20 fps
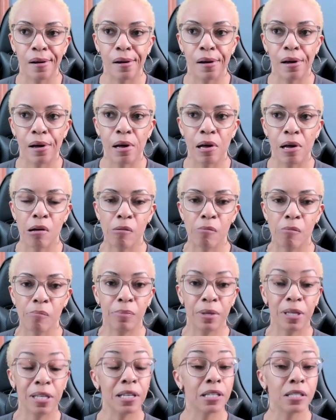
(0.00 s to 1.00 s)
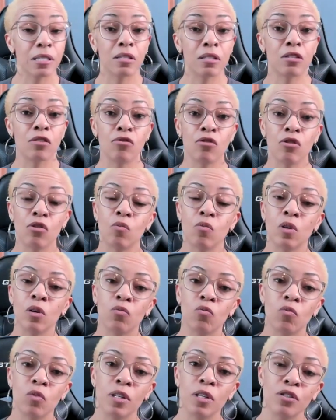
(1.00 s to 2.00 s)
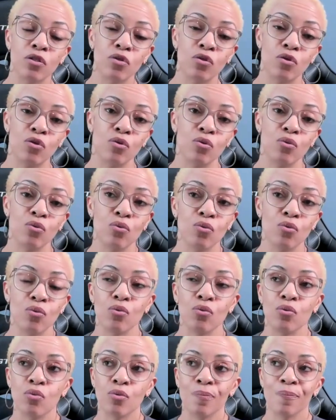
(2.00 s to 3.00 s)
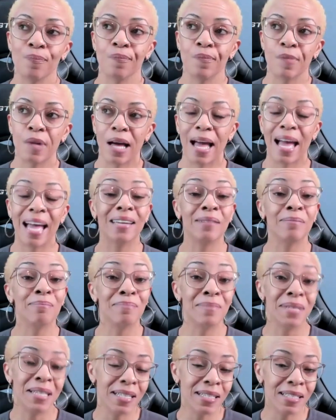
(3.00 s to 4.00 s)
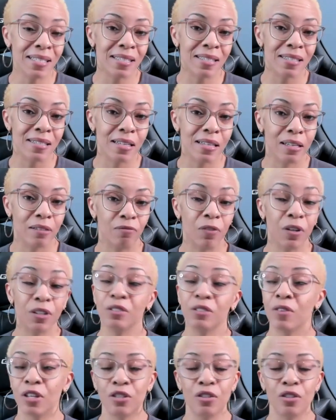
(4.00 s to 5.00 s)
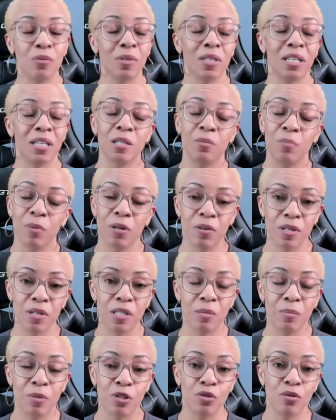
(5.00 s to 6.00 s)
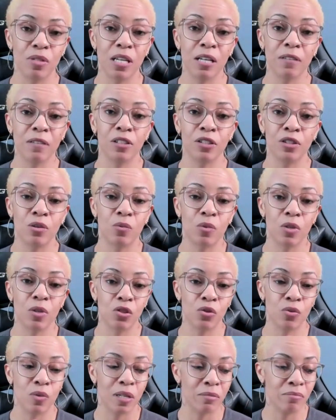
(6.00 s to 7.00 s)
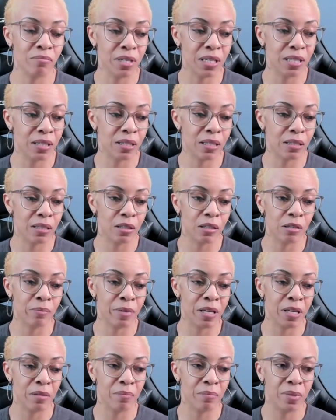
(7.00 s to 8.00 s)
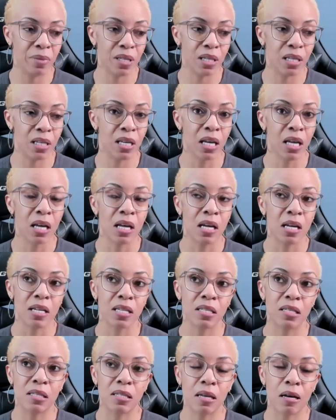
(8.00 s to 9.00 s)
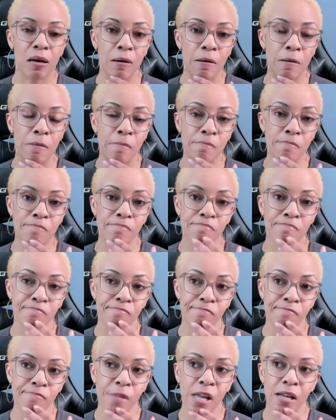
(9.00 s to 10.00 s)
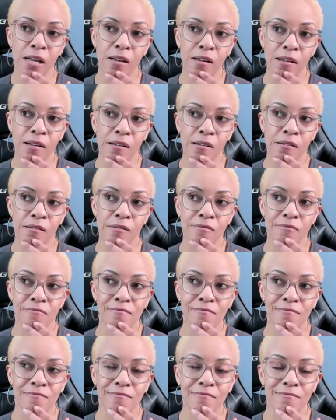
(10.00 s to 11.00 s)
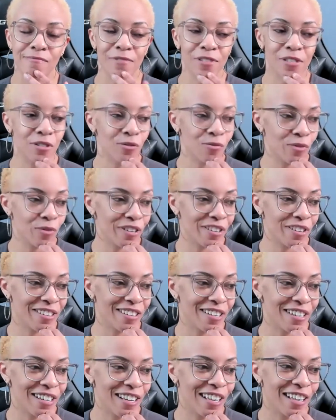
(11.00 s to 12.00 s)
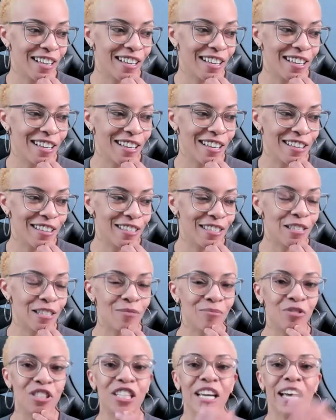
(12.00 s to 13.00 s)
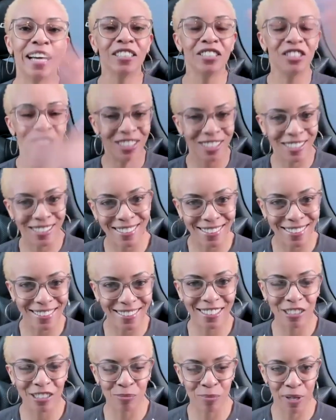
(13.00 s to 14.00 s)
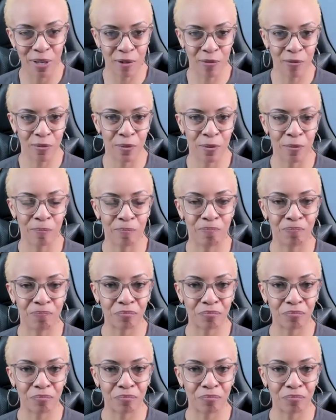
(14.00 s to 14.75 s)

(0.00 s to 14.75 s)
um, because no one wants to admit. First of all, you don't want to experience it, but you definitely don't want to admit that there may be some um, what's the word? Some challenges in the bedroom,